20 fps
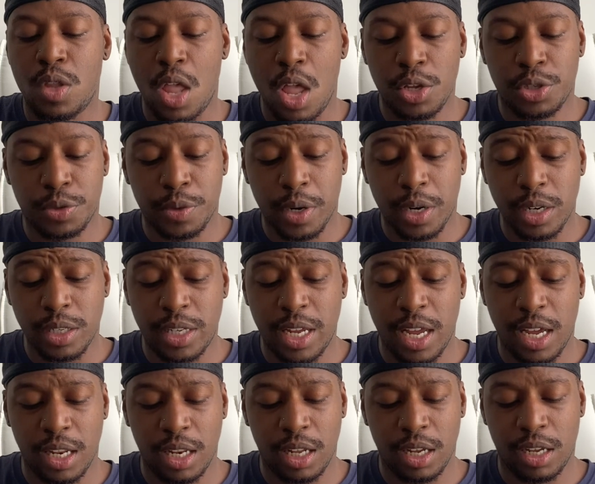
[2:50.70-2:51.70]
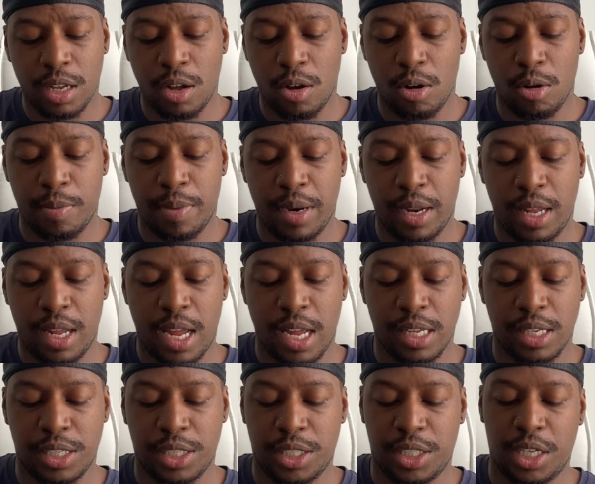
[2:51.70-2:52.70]
so we're gonna take a look, open it,
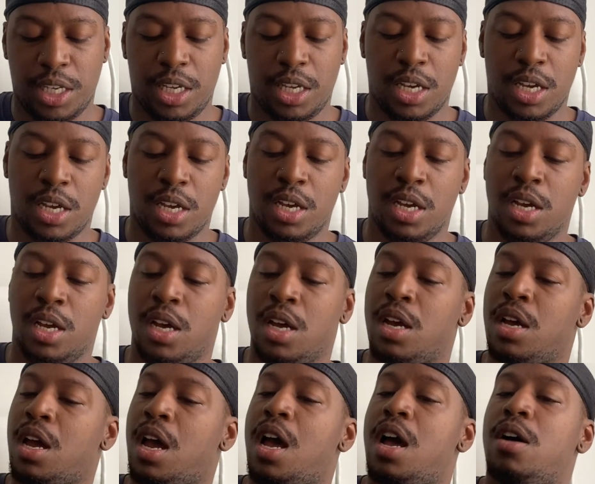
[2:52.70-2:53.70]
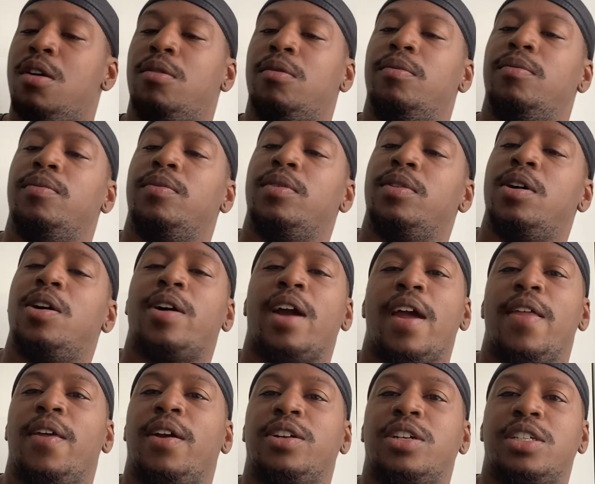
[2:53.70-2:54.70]
and see. Oh,
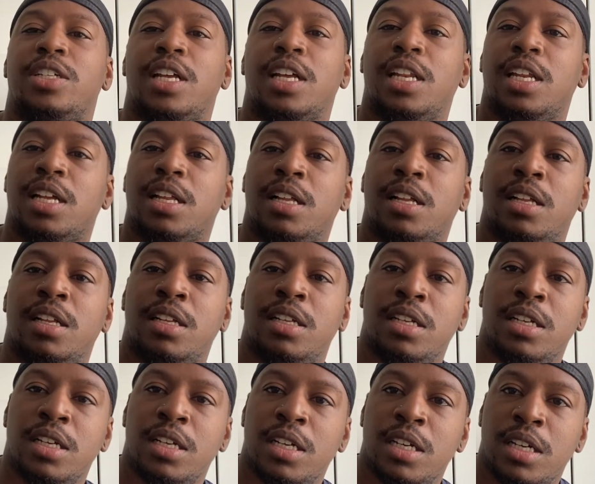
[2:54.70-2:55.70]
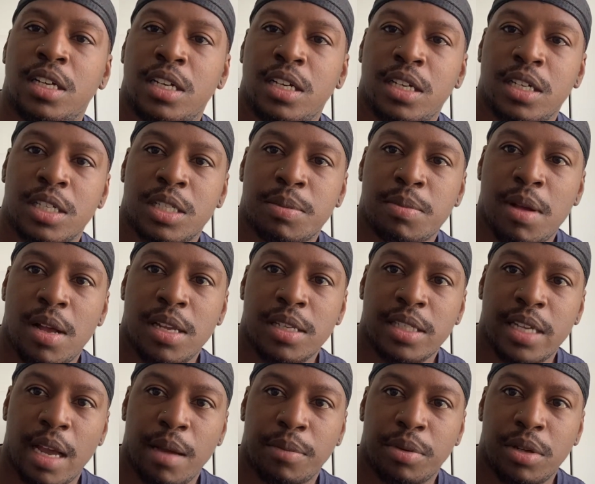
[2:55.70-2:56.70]
okay, they're just like little small
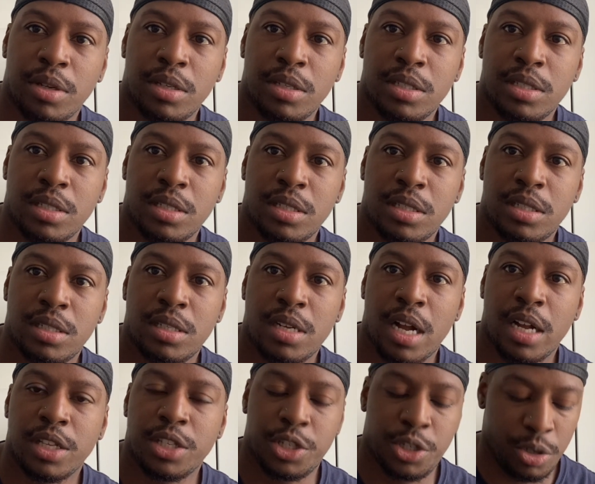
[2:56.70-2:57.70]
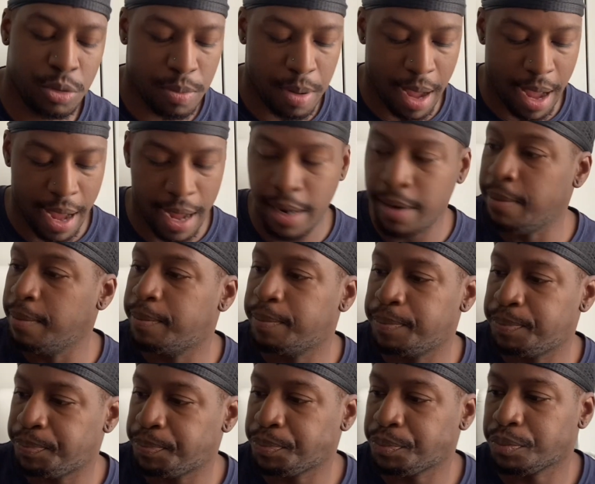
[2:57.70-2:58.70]
samples, not too bad.
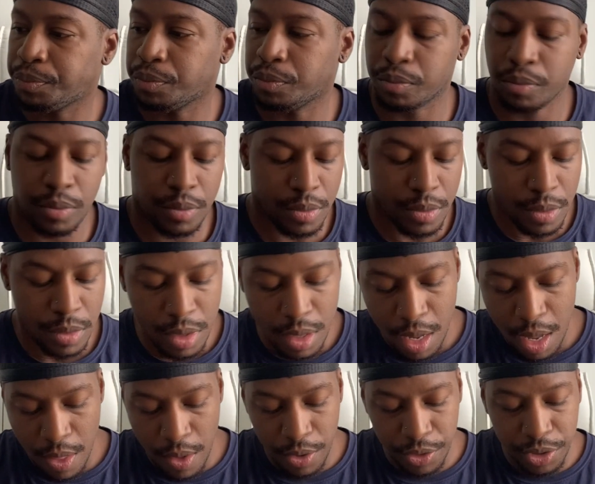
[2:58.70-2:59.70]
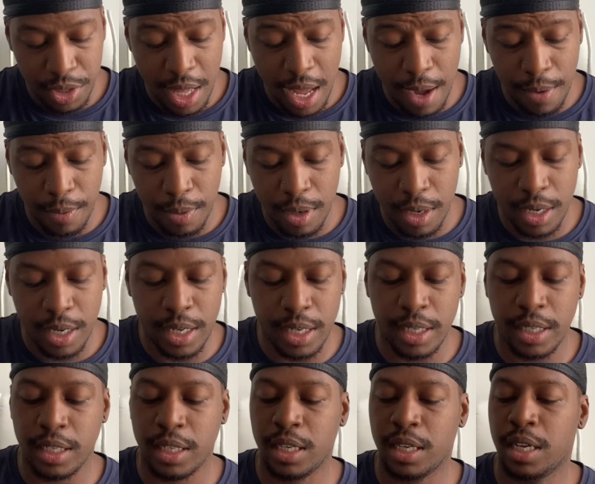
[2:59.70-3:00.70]
There's that
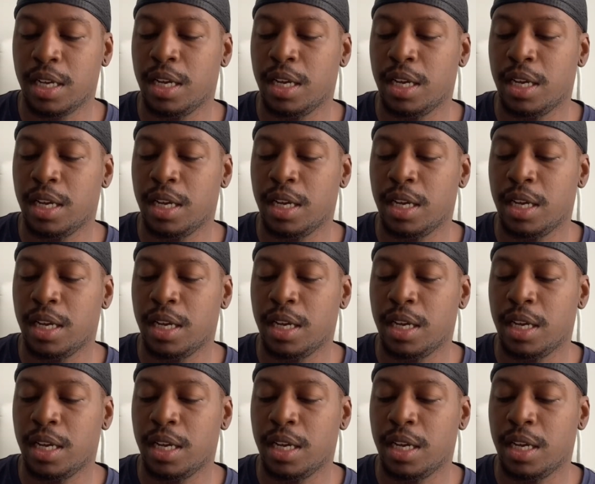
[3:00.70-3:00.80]
one,